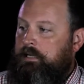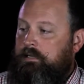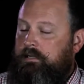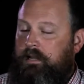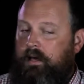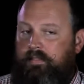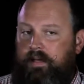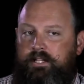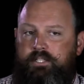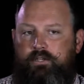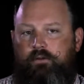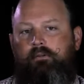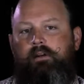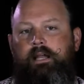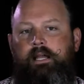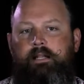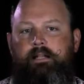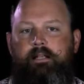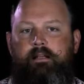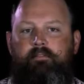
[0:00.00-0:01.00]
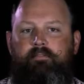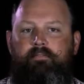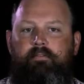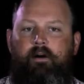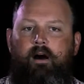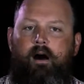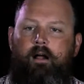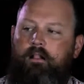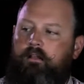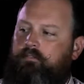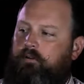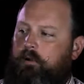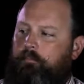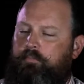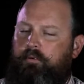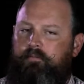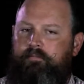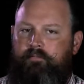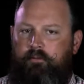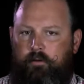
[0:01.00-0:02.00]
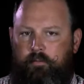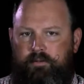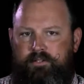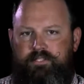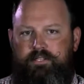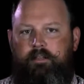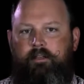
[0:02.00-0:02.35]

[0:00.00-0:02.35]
Now, that's great if all of our performance